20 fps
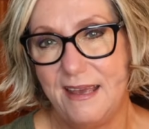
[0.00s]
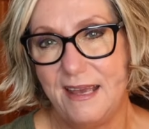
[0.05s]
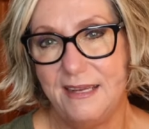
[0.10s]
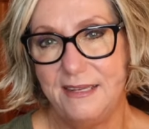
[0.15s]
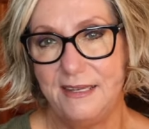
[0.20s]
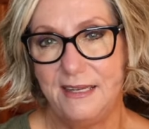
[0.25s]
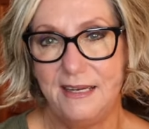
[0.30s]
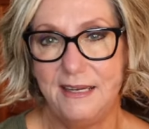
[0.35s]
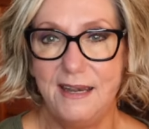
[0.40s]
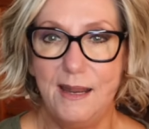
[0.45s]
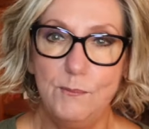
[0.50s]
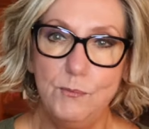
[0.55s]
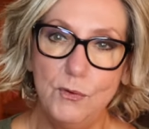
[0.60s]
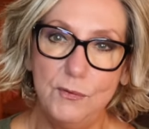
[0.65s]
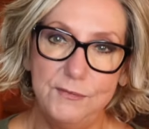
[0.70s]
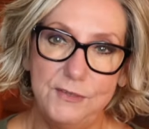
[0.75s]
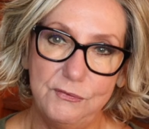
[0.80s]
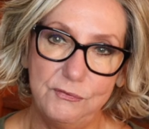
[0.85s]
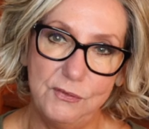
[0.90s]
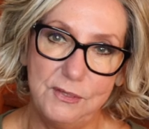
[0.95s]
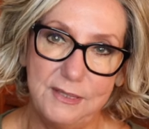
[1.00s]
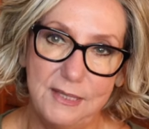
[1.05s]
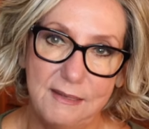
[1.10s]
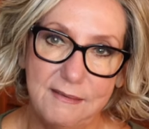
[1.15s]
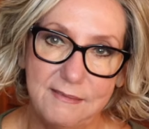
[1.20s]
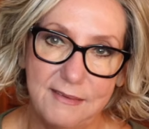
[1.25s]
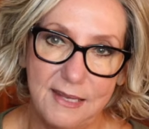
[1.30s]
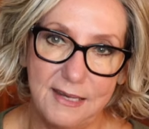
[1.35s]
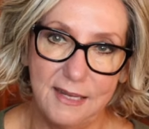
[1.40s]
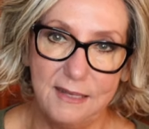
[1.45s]
a, a number of different
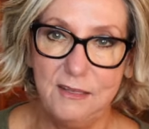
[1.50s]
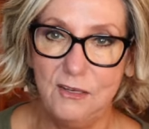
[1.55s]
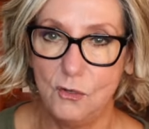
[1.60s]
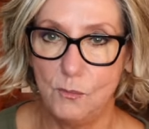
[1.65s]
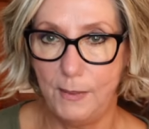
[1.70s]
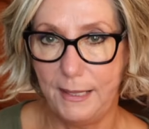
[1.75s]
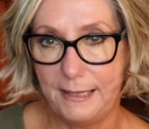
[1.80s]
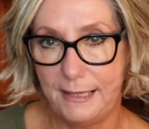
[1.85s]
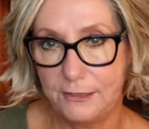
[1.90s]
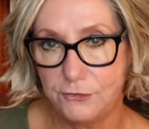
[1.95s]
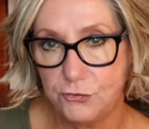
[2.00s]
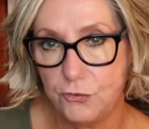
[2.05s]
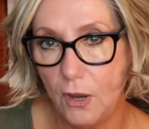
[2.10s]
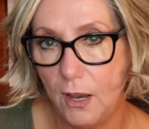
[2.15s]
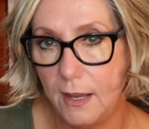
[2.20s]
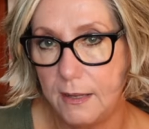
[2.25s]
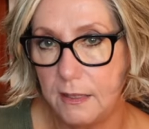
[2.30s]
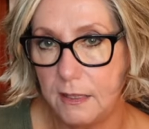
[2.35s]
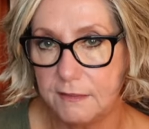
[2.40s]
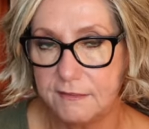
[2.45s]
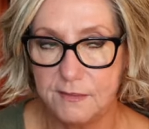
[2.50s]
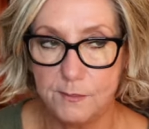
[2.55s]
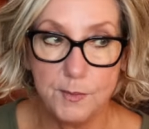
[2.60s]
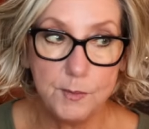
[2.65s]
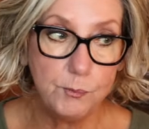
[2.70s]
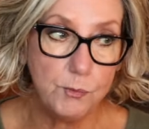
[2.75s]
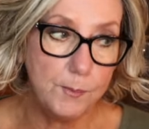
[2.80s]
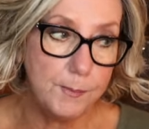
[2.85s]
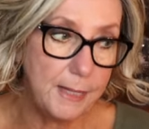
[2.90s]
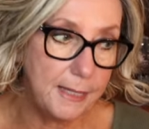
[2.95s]
things that I, you know, my electronics. I'm
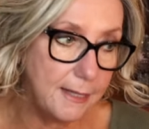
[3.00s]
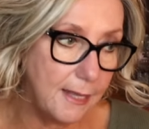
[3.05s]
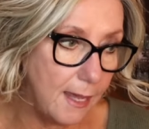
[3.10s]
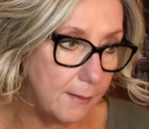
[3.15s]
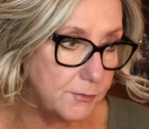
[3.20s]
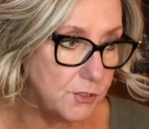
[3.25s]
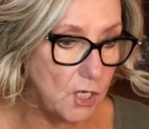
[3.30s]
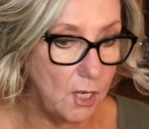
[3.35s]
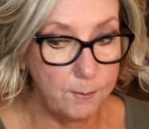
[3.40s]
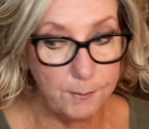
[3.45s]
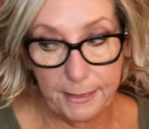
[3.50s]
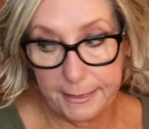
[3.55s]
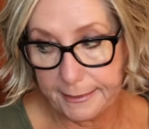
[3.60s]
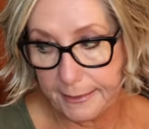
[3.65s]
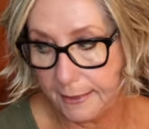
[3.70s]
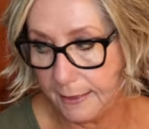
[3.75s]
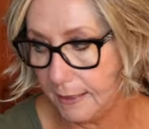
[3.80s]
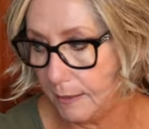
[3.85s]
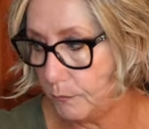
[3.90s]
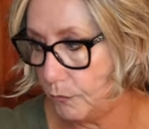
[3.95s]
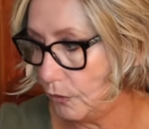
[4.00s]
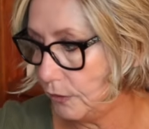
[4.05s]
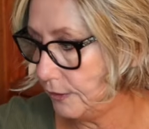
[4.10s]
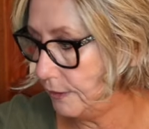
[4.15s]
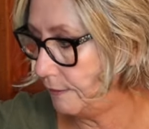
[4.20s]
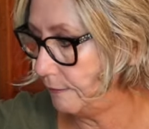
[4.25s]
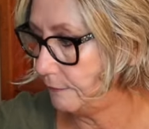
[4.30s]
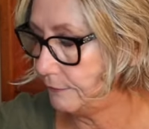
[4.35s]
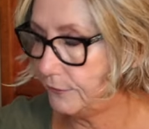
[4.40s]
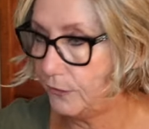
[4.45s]
going to bring my laptop, my camera, you
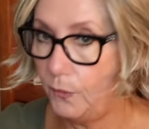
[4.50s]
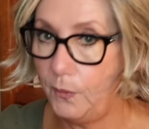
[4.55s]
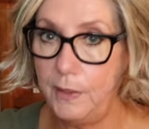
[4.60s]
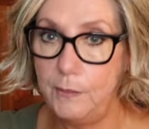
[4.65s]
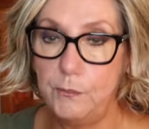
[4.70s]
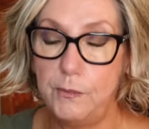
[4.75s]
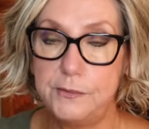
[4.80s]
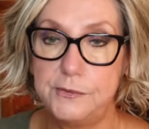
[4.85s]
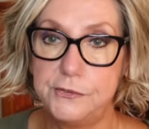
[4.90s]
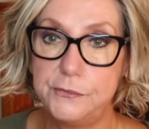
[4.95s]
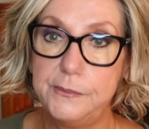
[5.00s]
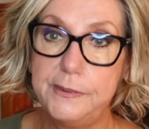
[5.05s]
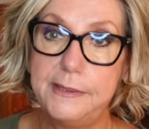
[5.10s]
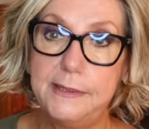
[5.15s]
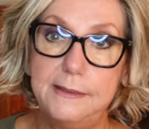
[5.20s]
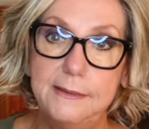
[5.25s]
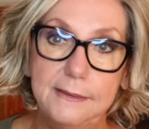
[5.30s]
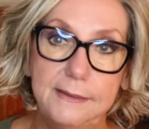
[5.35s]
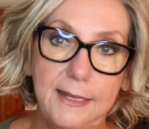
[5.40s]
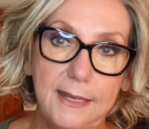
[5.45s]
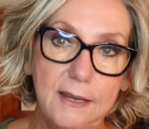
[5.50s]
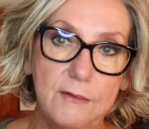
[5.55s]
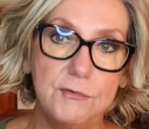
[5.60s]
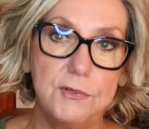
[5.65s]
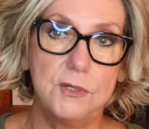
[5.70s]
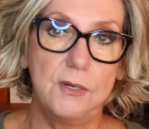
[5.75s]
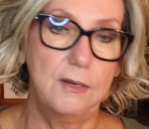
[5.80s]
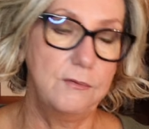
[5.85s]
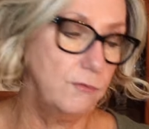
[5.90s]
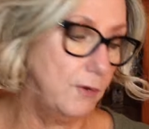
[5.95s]
know. So, and when doing it in
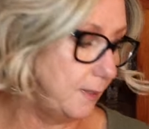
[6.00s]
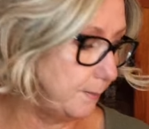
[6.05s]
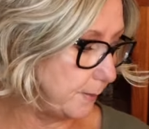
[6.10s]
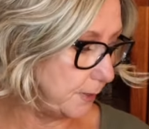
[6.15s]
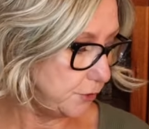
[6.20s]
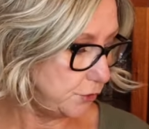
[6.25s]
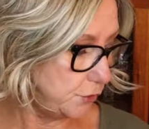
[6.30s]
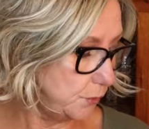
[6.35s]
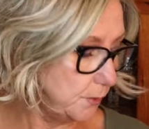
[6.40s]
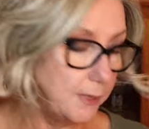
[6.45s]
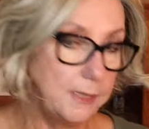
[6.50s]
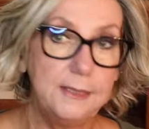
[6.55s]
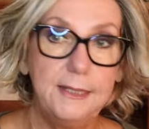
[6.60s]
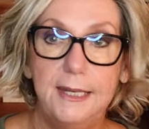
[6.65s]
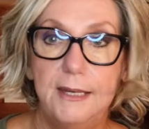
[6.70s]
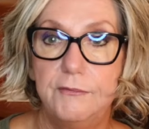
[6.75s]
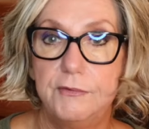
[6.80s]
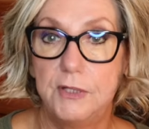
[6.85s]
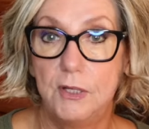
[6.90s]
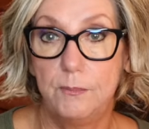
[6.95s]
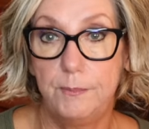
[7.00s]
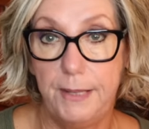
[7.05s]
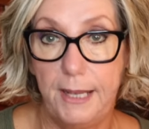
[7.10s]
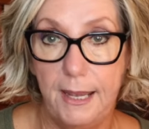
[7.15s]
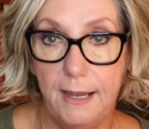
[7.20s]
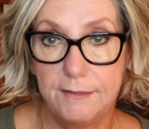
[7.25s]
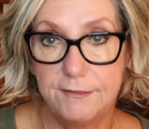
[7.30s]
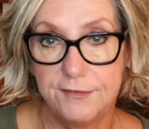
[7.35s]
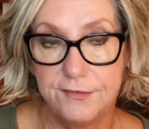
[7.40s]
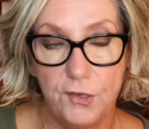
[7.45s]
carry-on, right, my two little carry-on
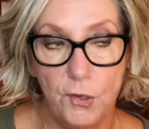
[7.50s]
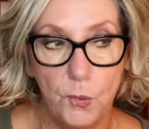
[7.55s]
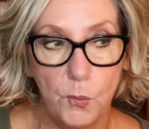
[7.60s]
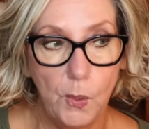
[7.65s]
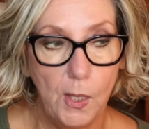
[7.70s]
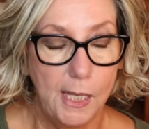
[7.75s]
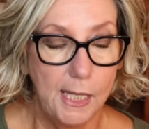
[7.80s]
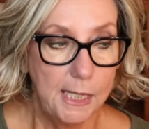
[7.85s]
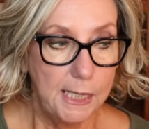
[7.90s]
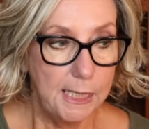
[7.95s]
bags. So,